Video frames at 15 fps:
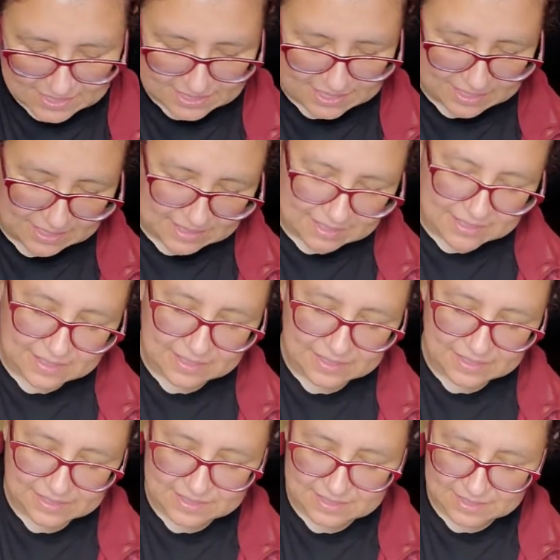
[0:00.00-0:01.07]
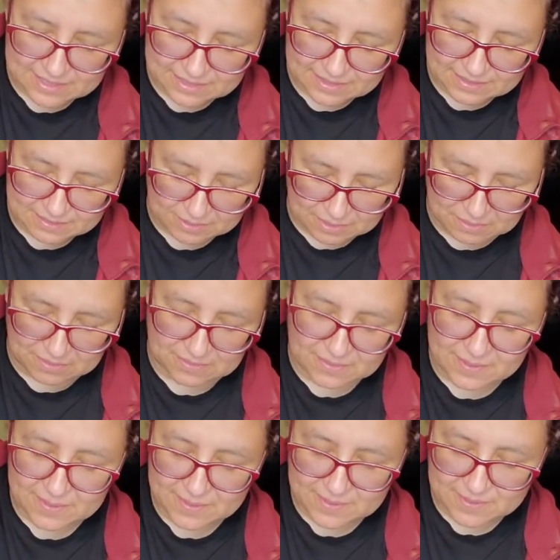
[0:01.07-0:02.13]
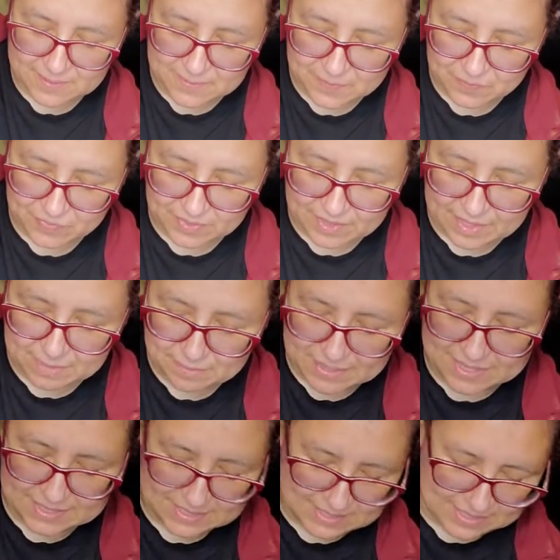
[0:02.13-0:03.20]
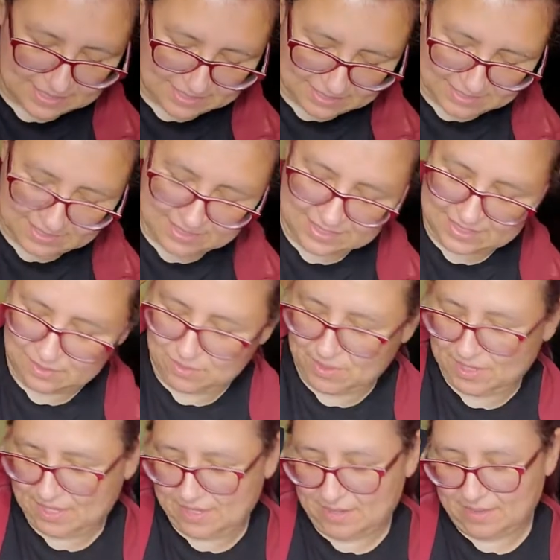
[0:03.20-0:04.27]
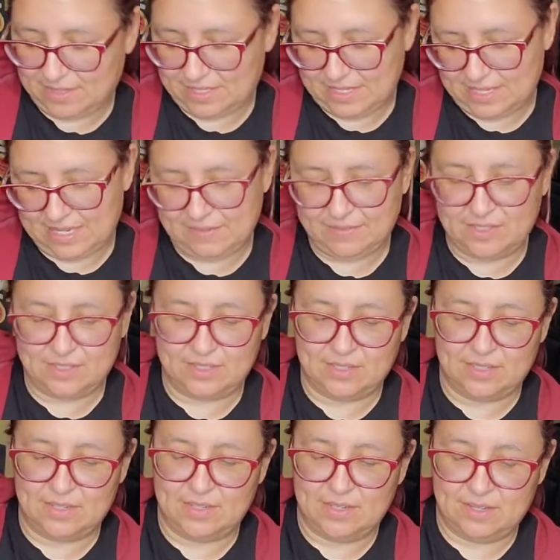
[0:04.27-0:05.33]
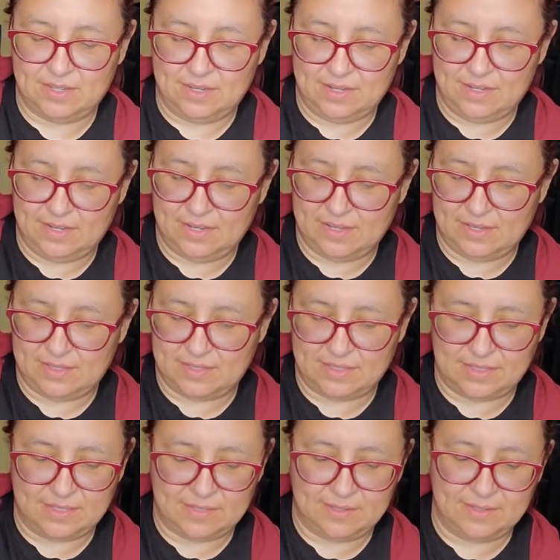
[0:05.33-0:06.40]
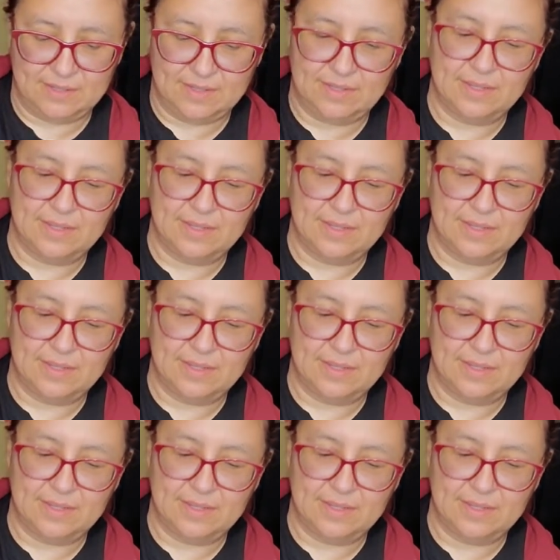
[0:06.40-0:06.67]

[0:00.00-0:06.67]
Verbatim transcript: in it. Let's see. Oh. That plays it. Does it work? Oh, did I have to turn it? Let's see here.